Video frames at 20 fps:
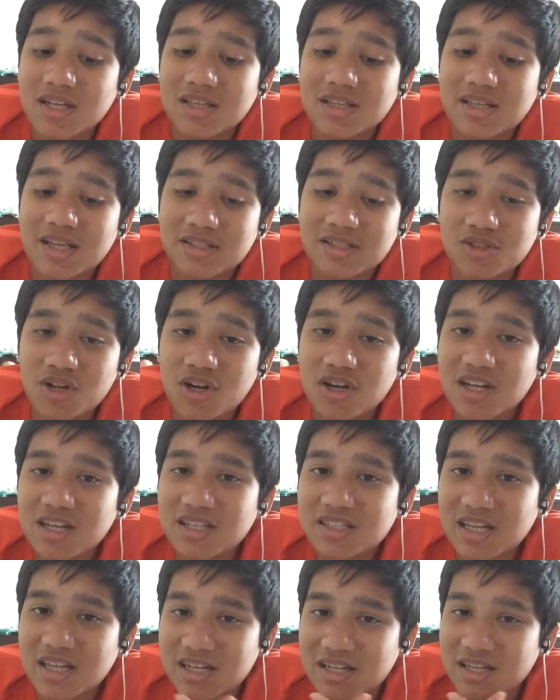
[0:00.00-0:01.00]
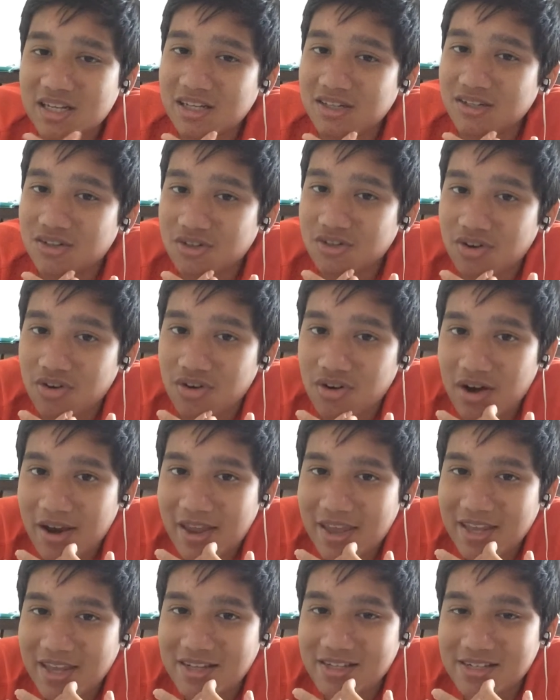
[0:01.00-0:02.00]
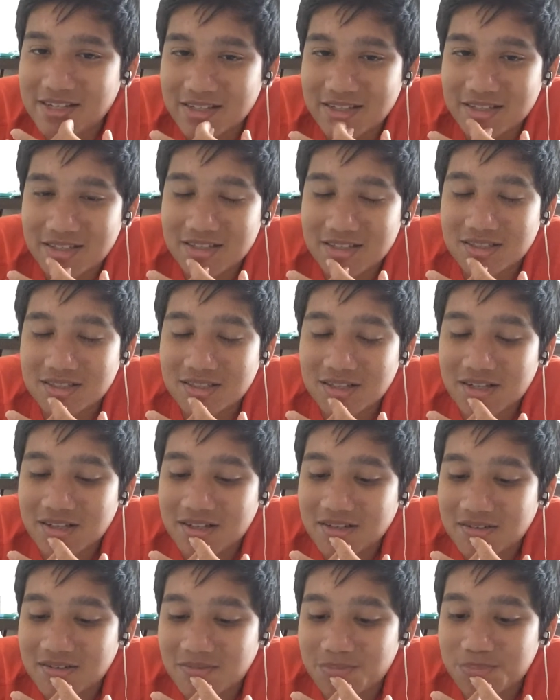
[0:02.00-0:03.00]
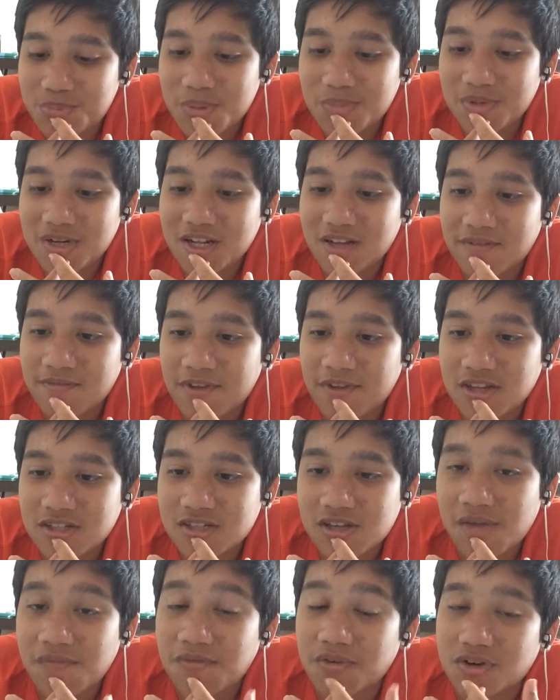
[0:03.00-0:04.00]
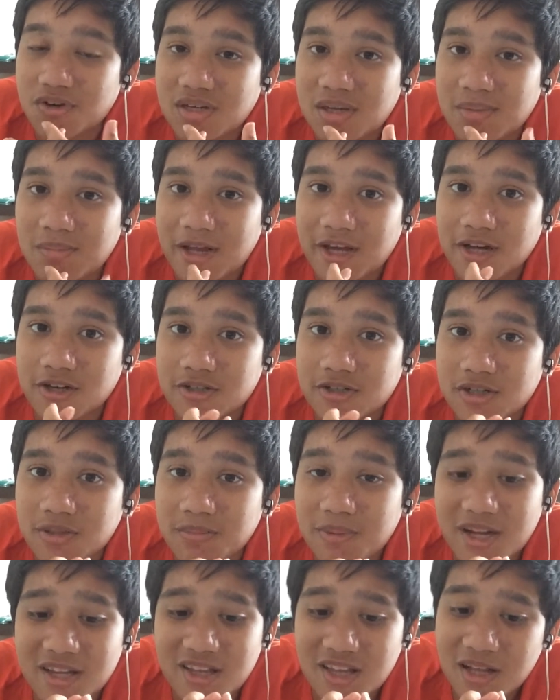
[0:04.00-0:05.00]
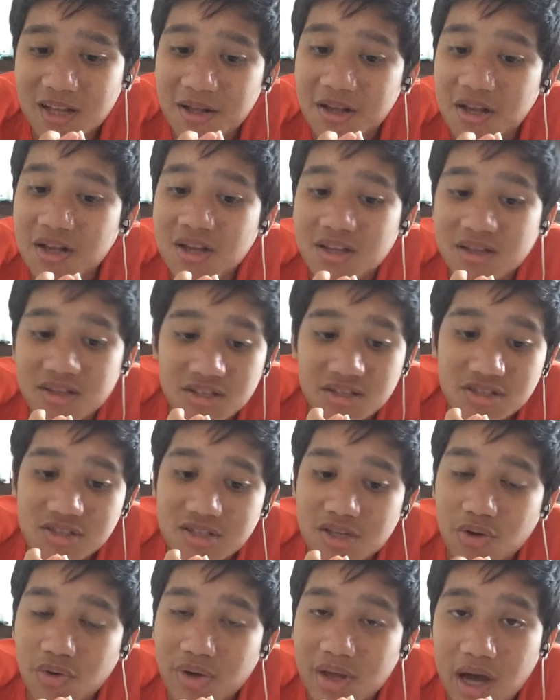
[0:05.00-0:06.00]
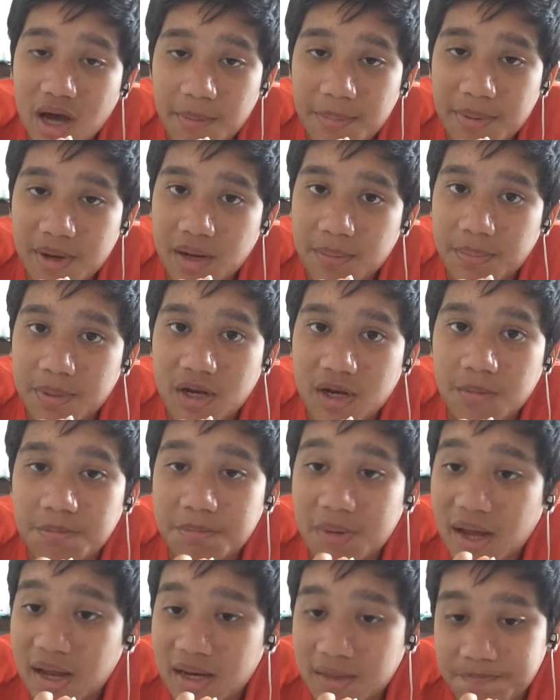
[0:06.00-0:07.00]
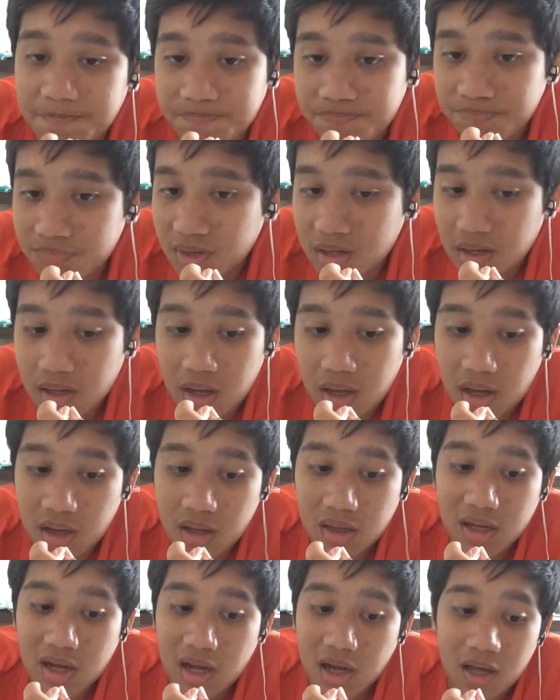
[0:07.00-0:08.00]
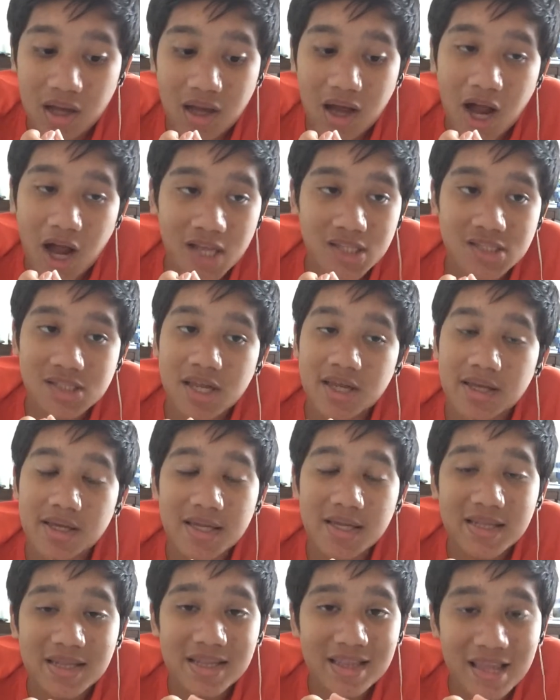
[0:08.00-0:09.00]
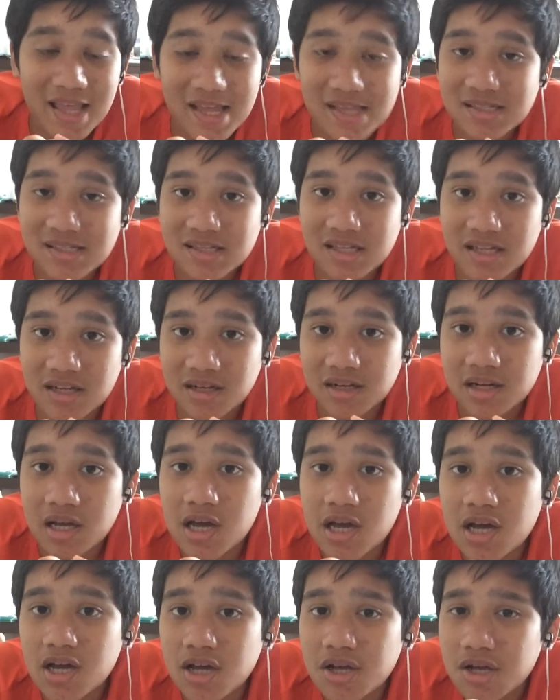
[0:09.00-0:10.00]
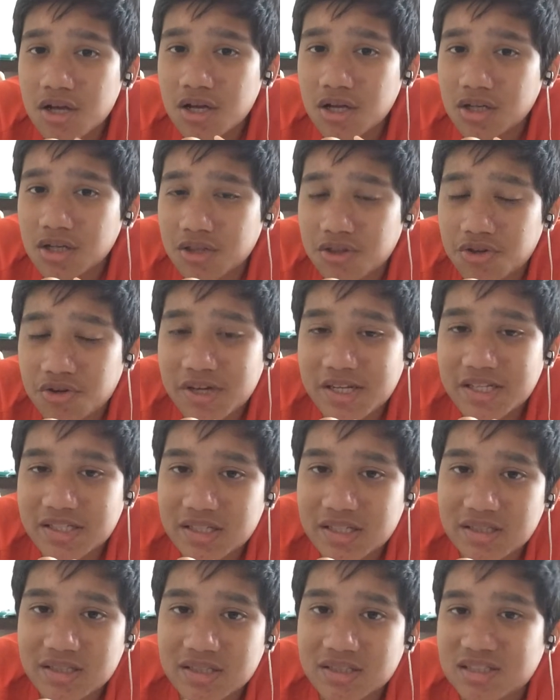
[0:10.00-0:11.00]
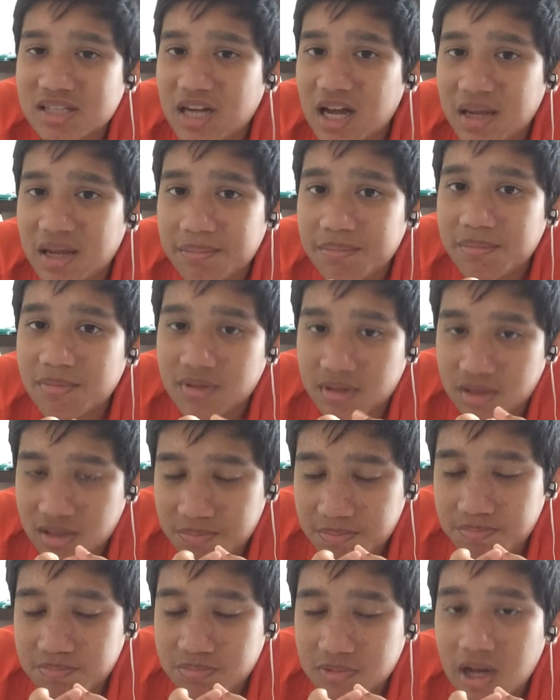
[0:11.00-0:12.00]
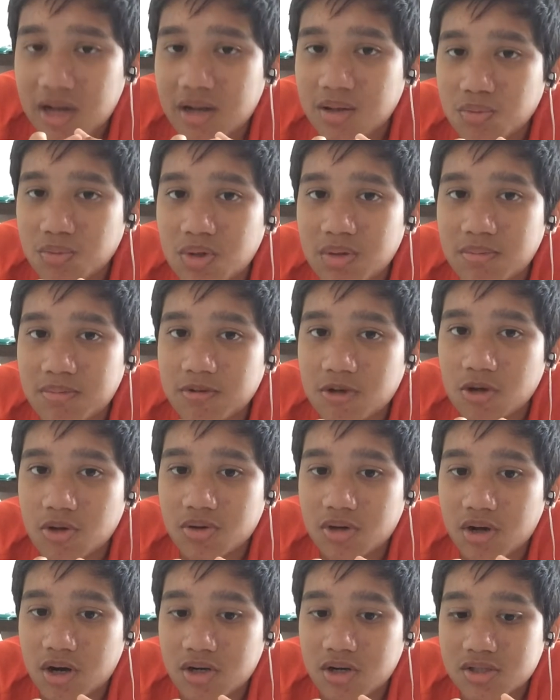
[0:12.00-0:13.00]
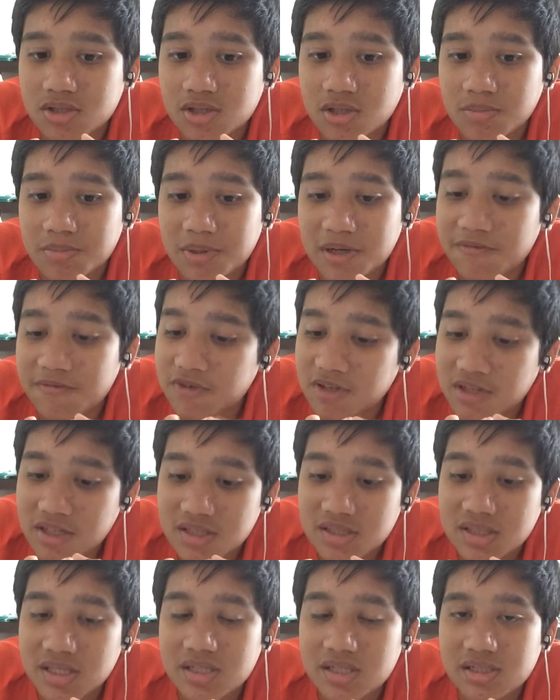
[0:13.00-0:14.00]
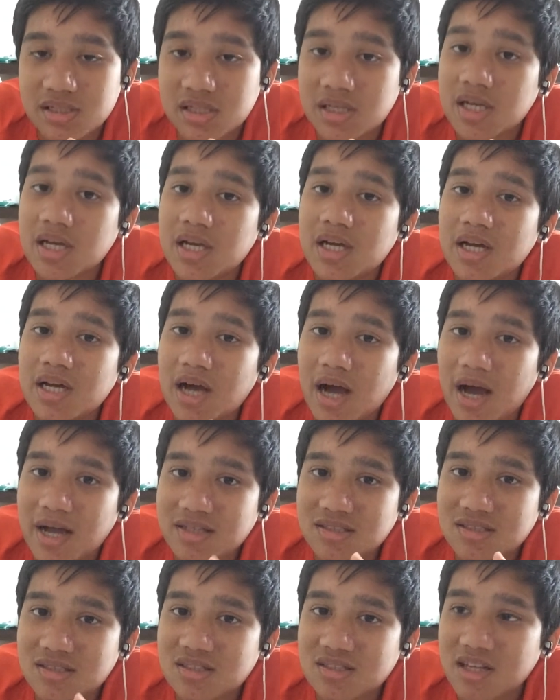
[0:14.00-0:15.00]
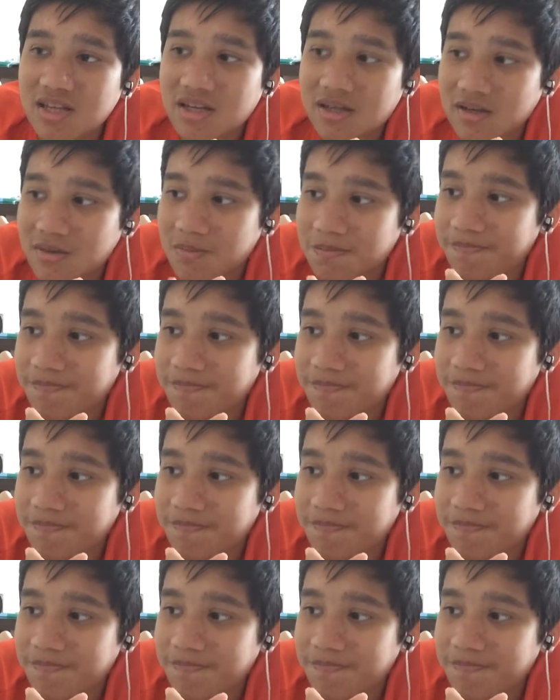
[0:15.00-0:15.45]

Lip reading: that's not exactly a great Premier League finishing for a team like Arsenal, but I think they're just going up and up and up, and I'd say in less than 3 seasons' time, the title will go to Arsenal. But for this season, I just think